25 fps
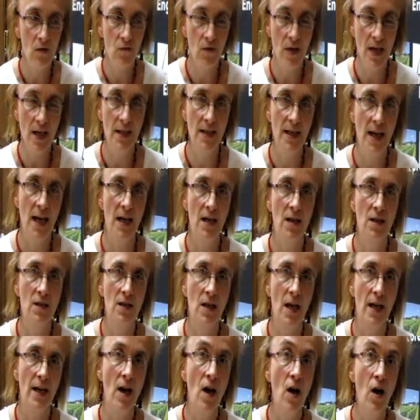retailers
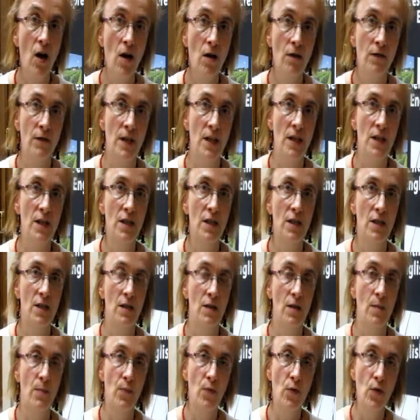like Harvey's,
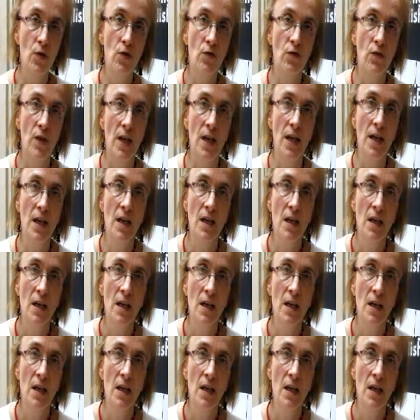the brewery